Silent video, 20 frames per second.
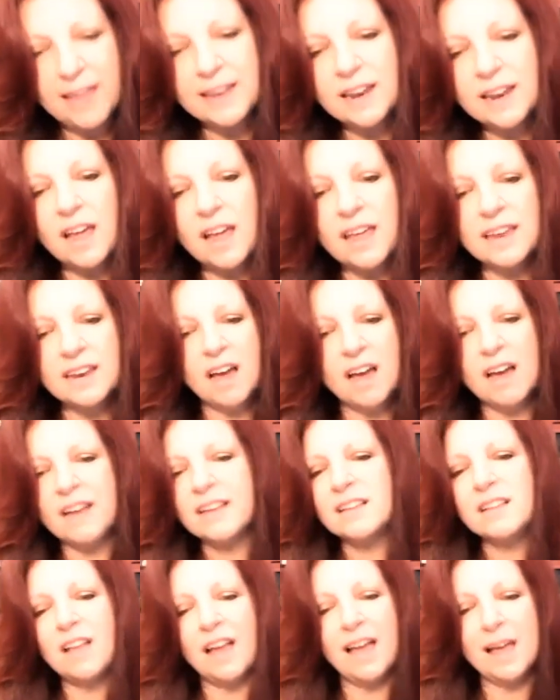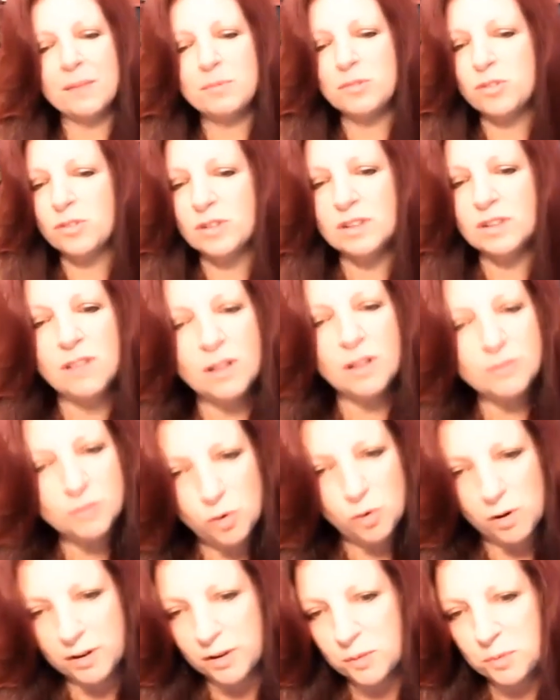And I absolutely
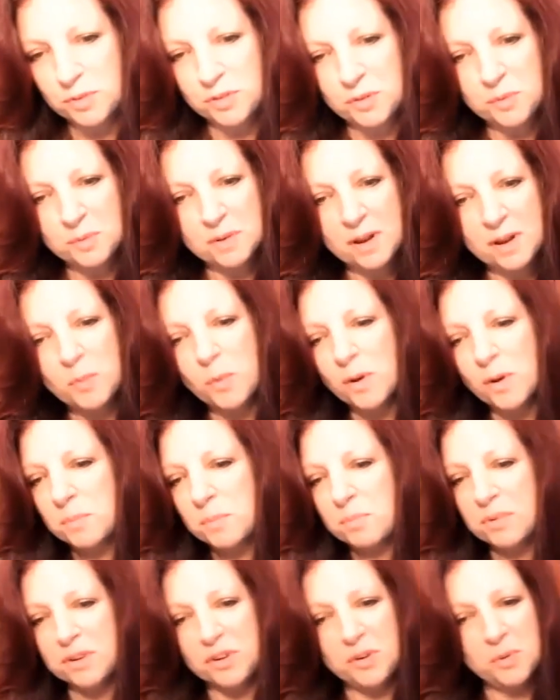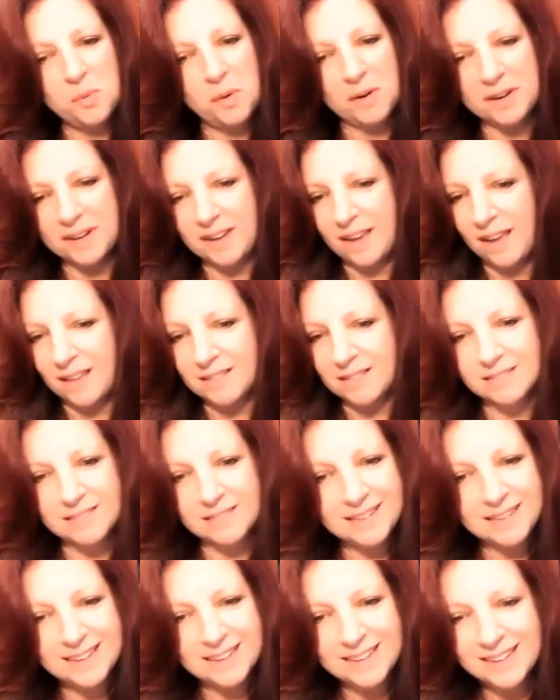love talking with you and I want to bring you on again.